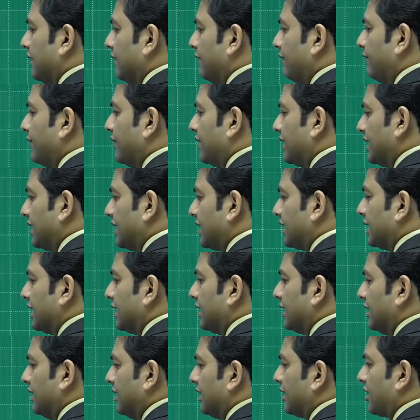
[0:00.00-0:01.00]

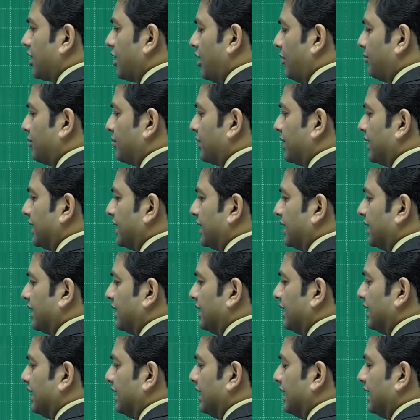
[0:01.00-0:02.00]
vertical component.
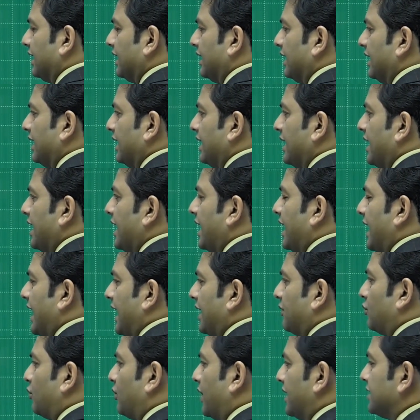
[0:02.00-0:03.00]

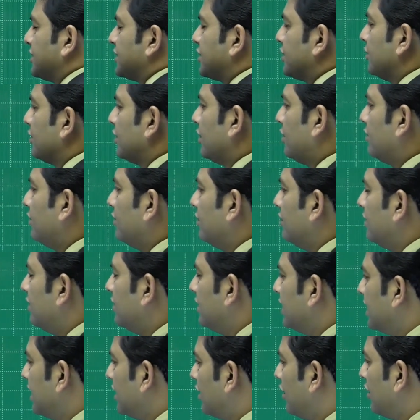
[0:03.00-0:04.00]
And once you know
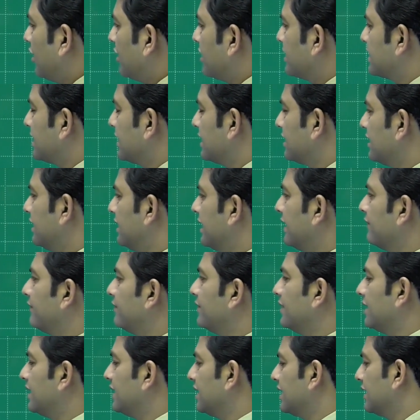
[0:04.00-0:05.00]
the horizontal and
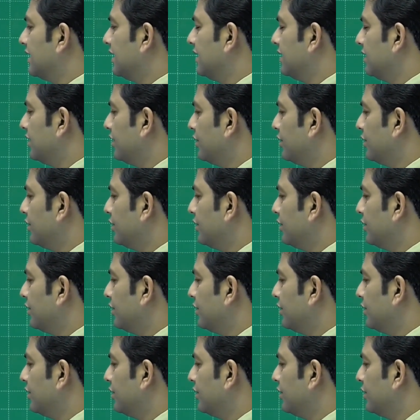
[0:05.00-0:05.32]
vertical,